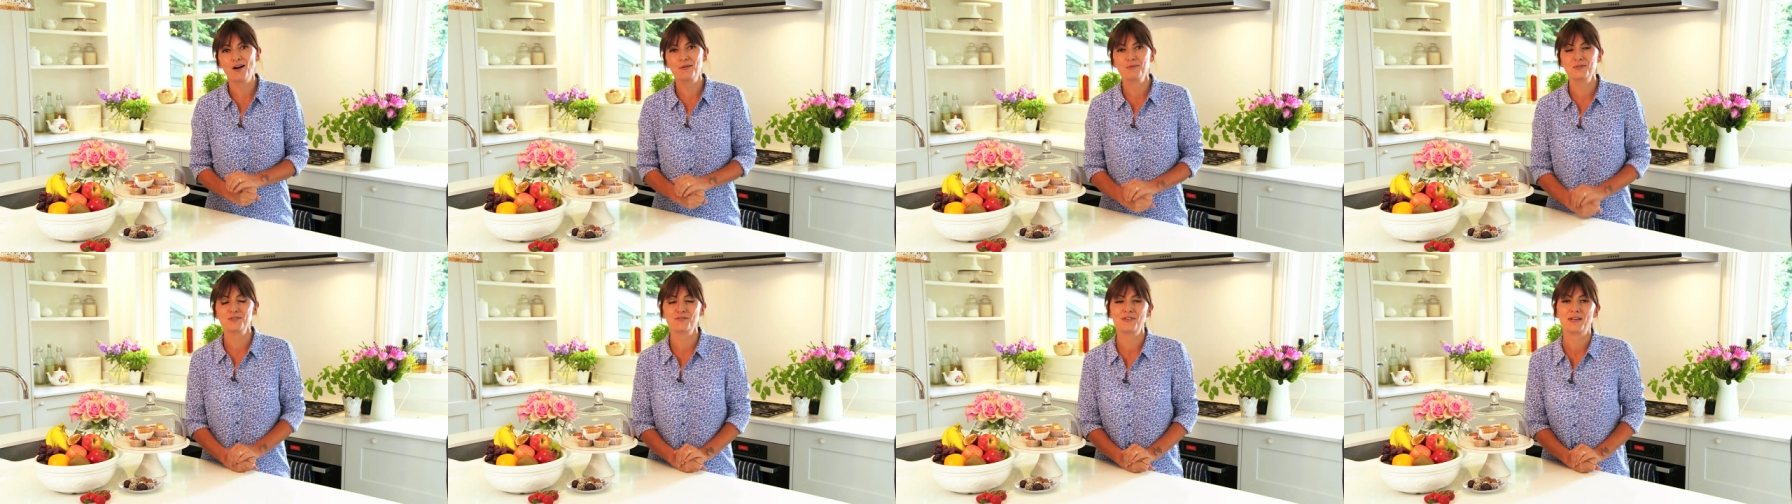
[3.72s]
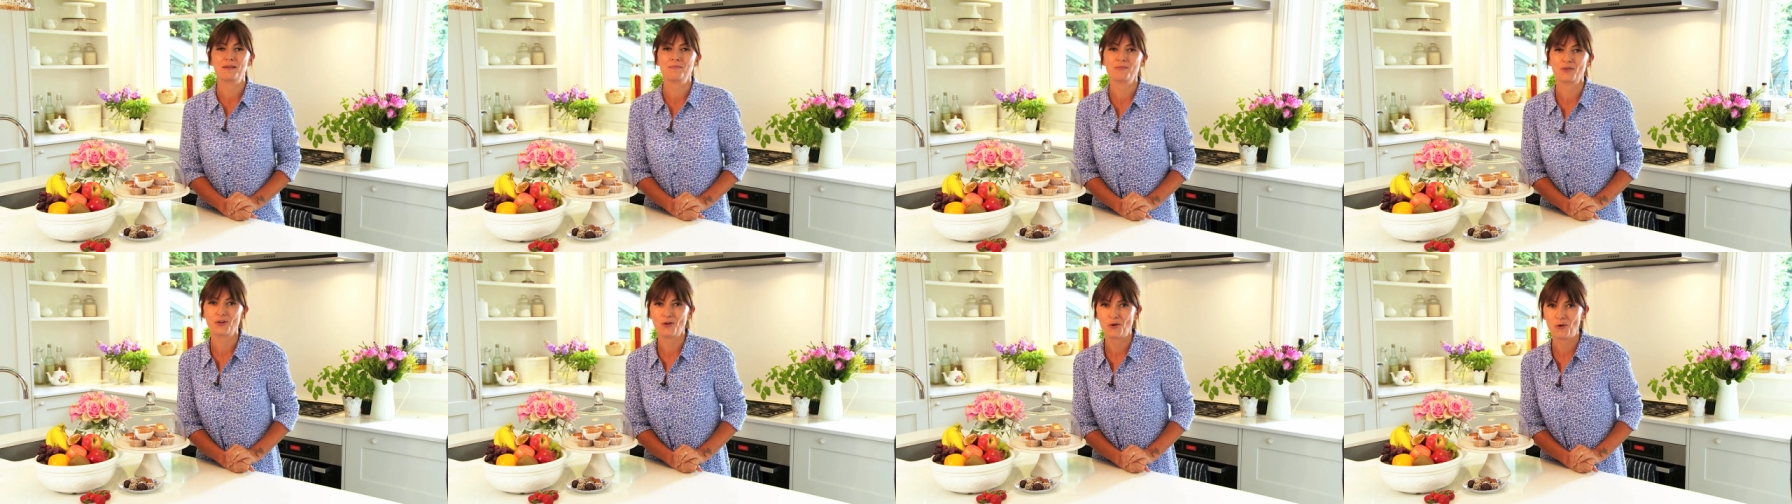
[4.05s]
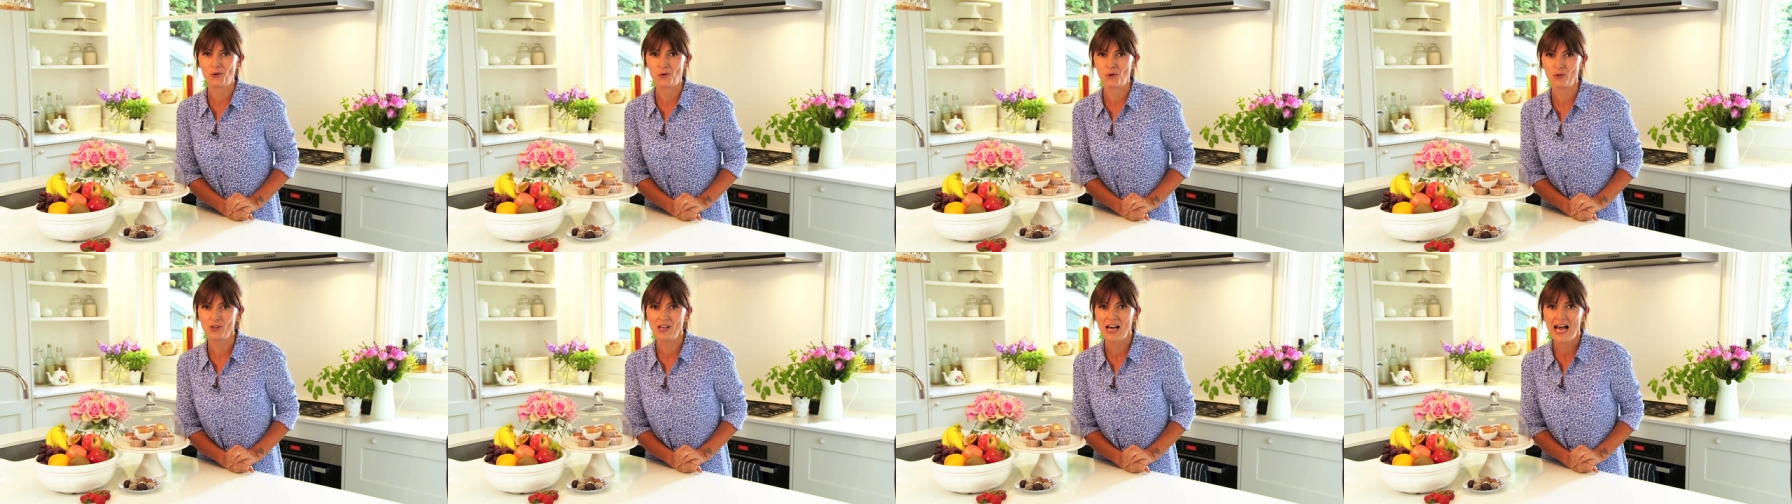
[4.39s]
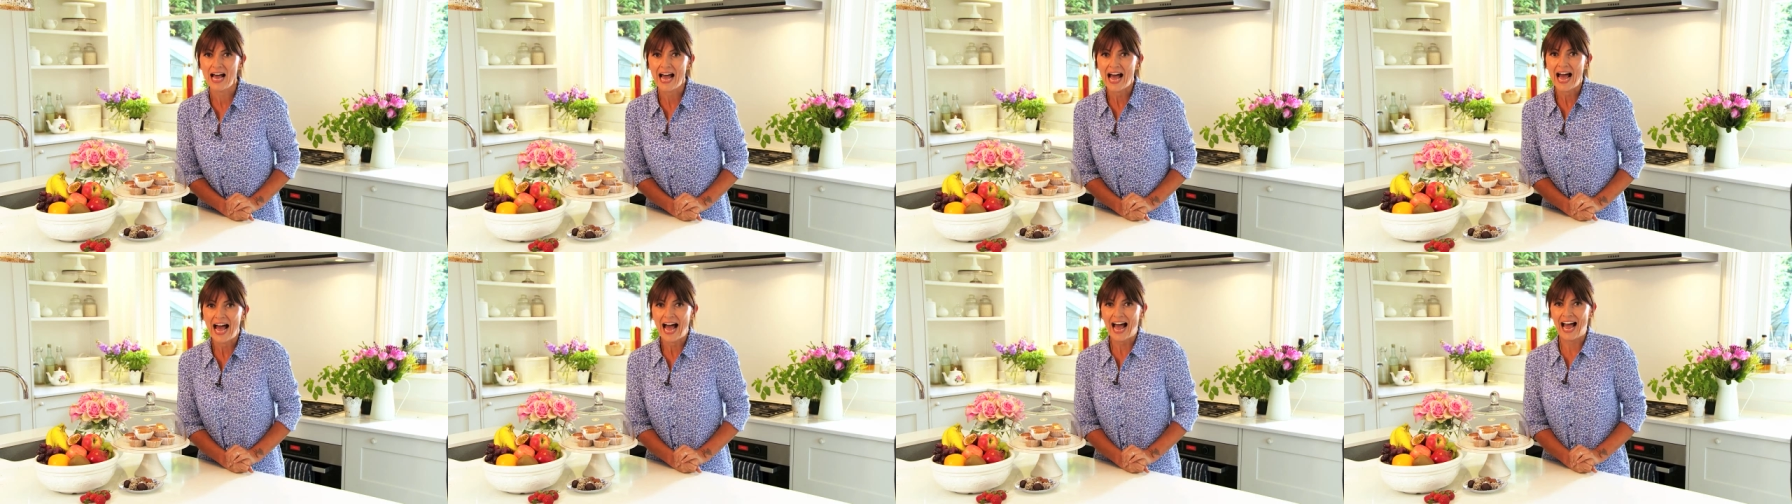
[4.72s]
I'm Davina McCall
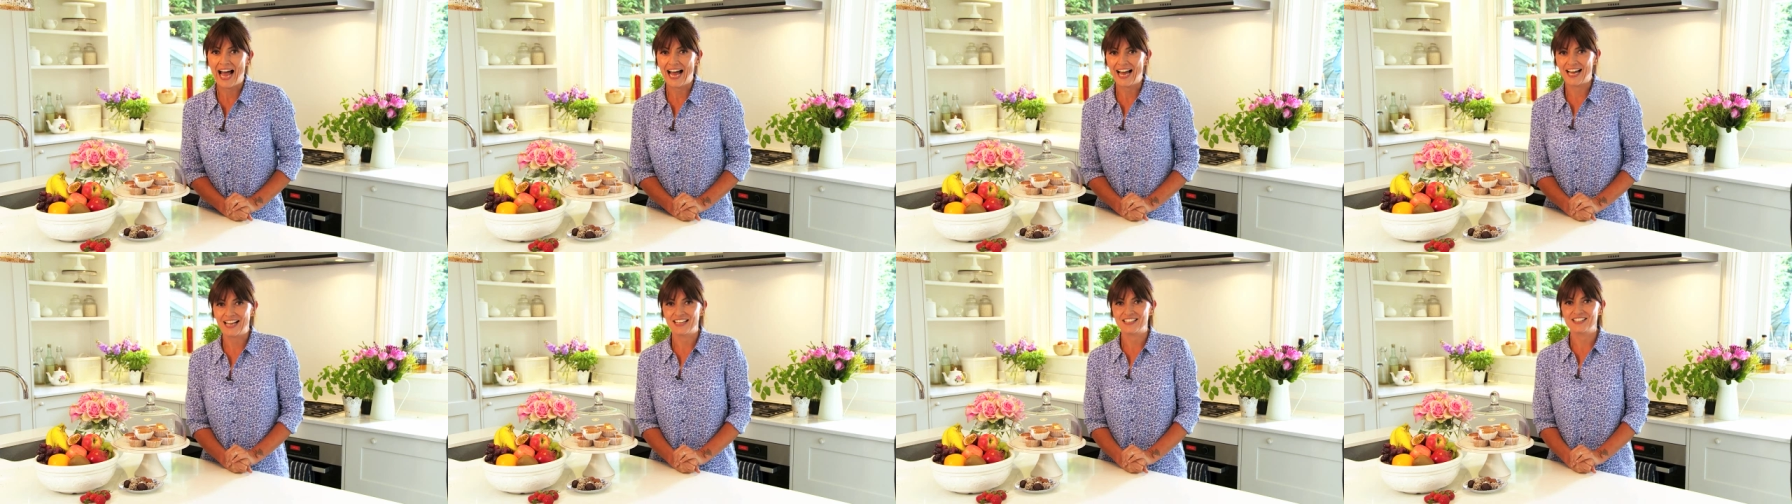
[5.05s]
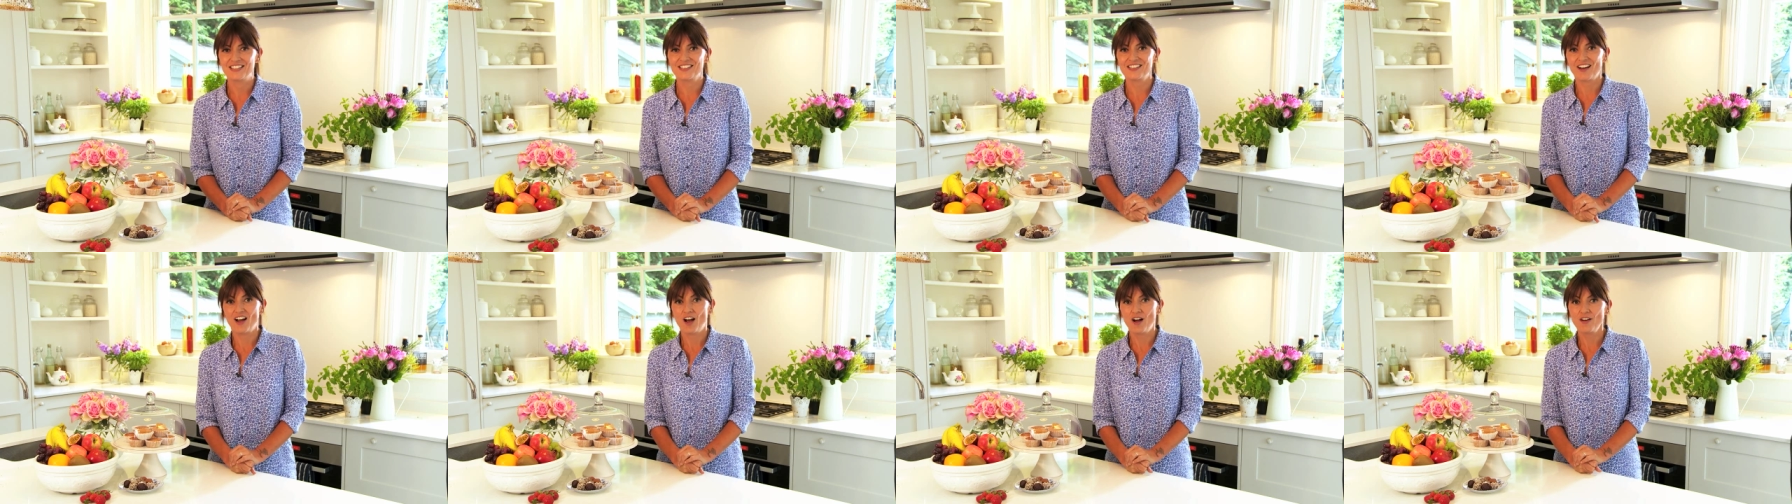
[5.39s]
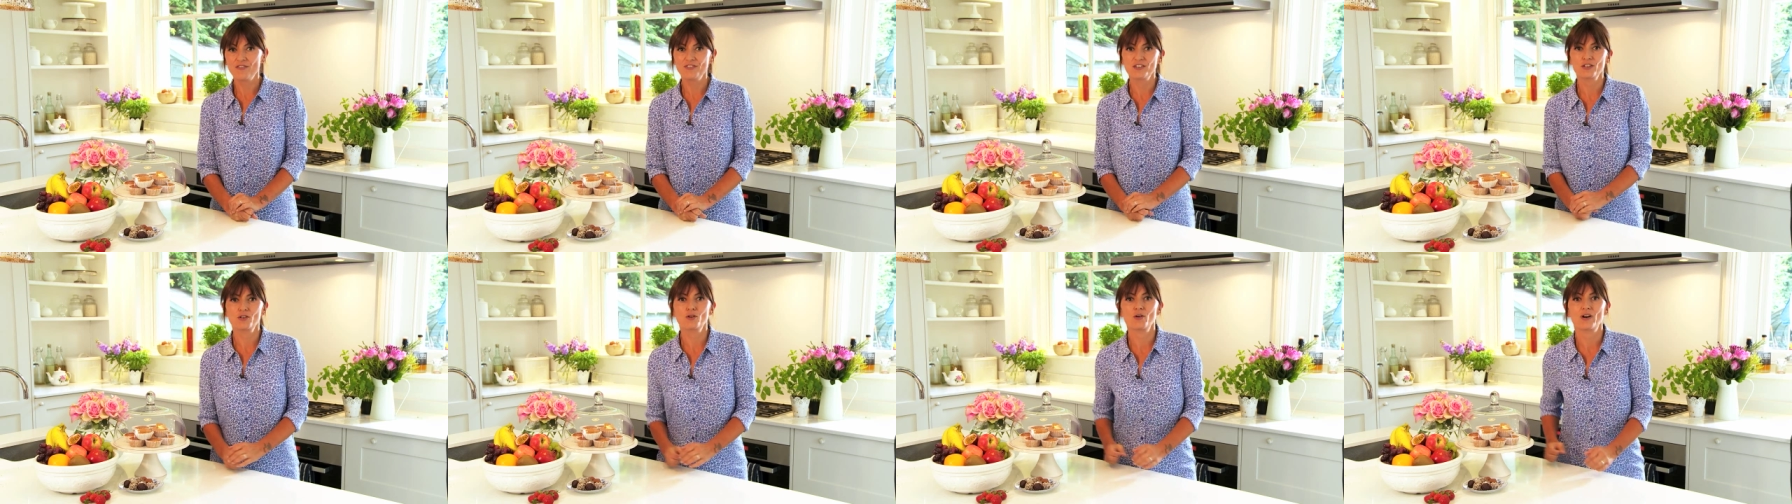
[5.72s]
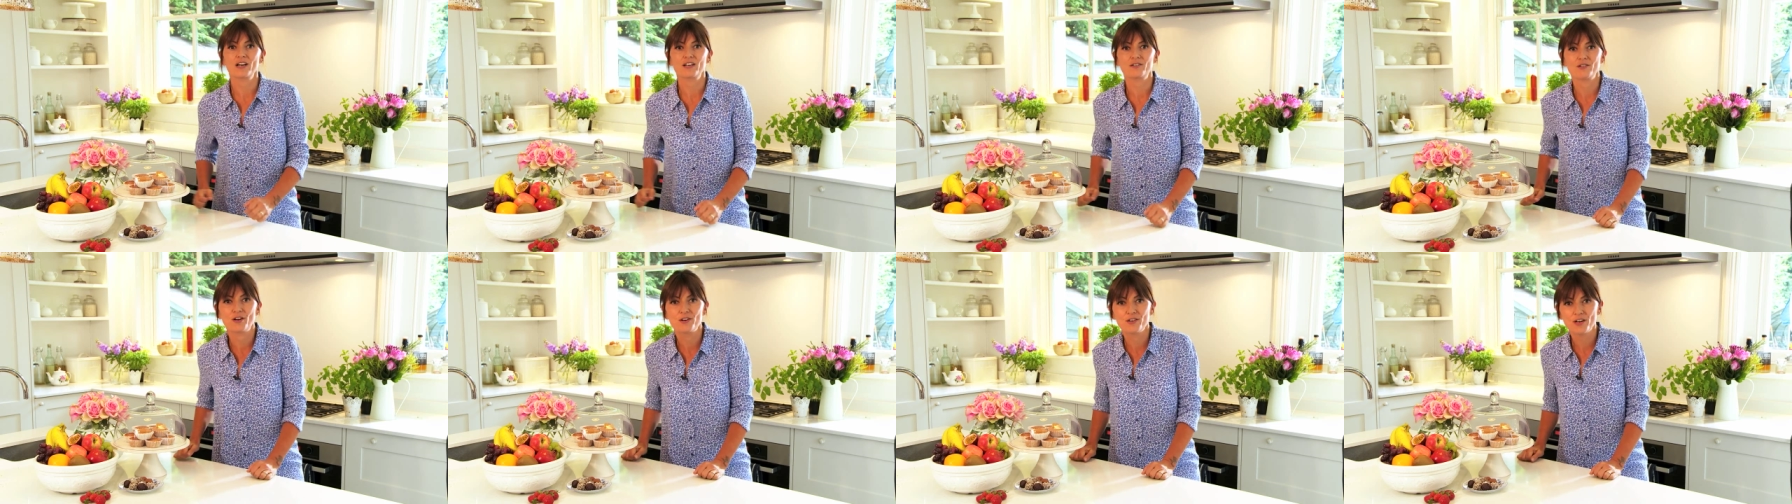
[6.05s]
and I feel
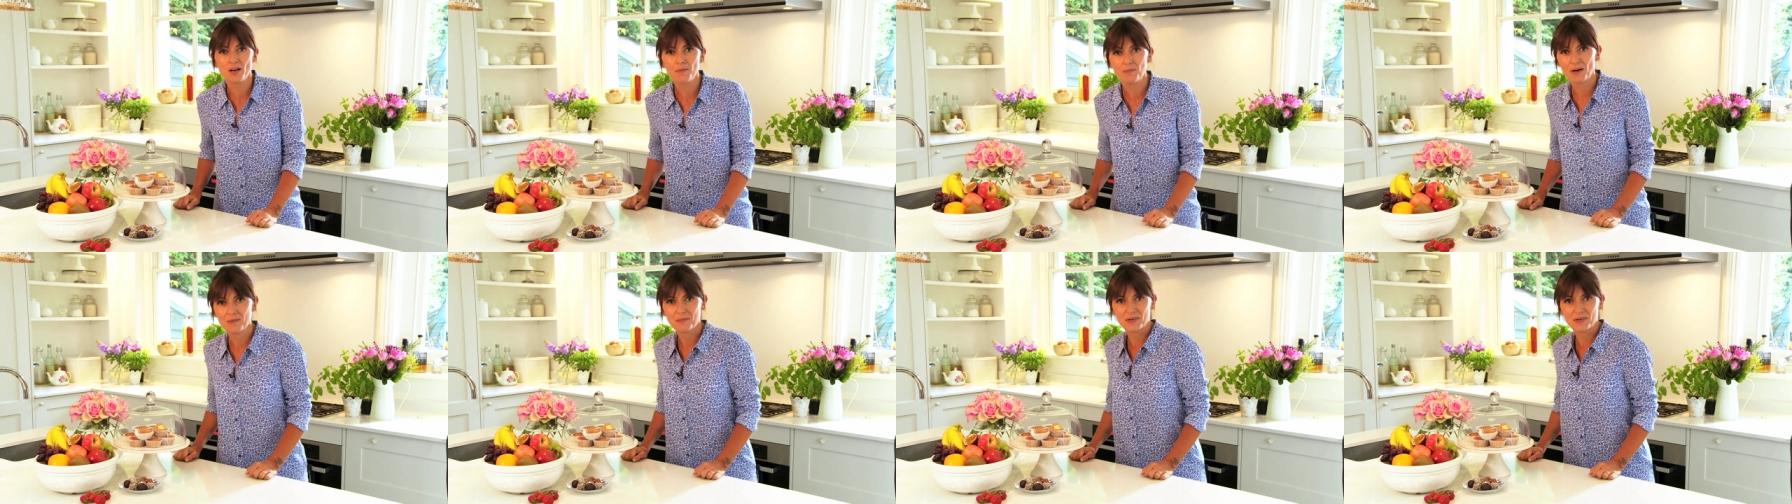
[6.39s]
quite grown up.